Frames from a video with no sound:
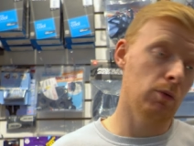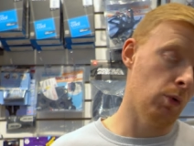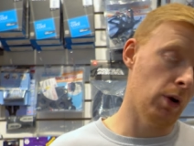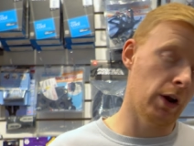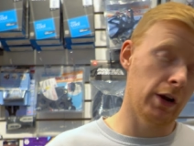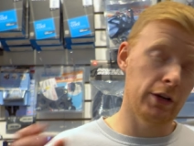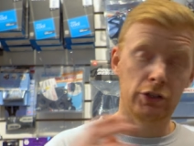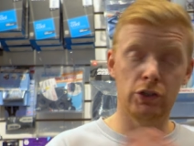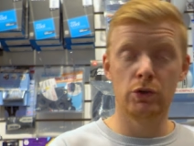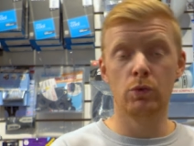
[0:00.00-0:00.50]

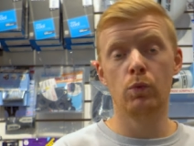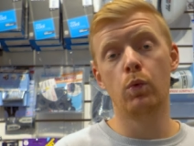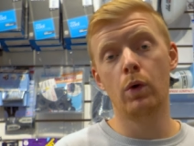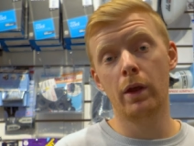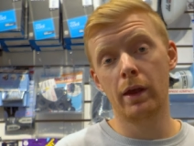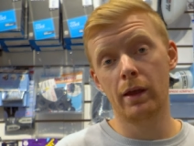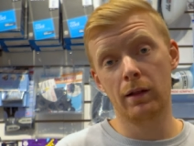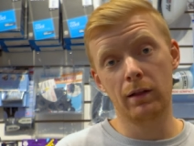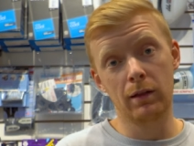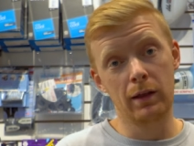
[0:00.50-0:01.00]
whereas you
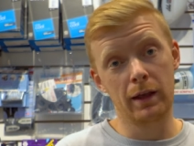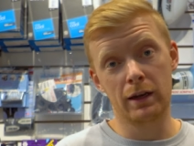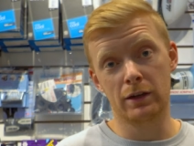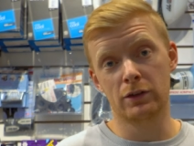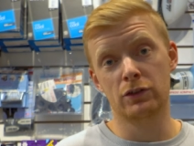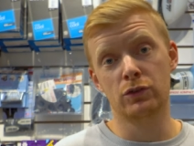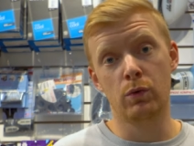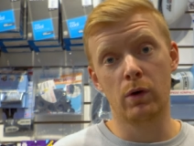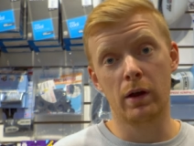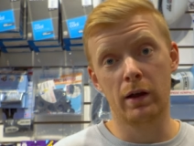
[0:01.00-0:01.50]
will in a
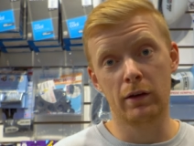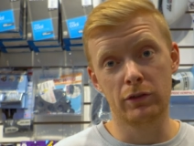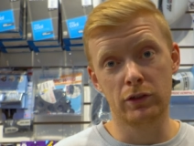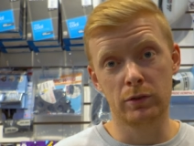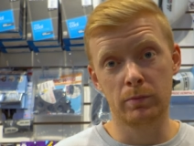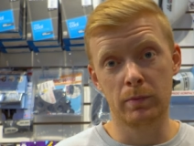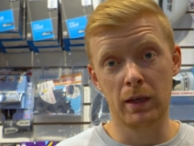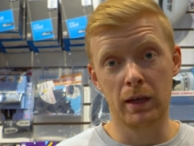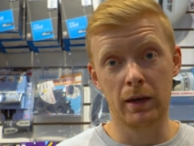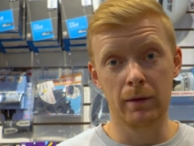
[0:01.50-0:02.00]
12
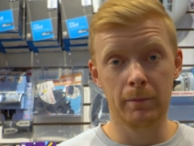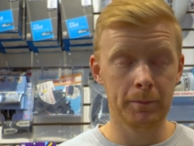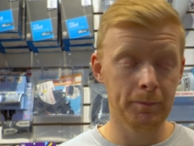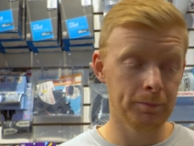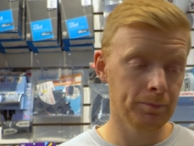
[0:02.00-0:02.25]
speed.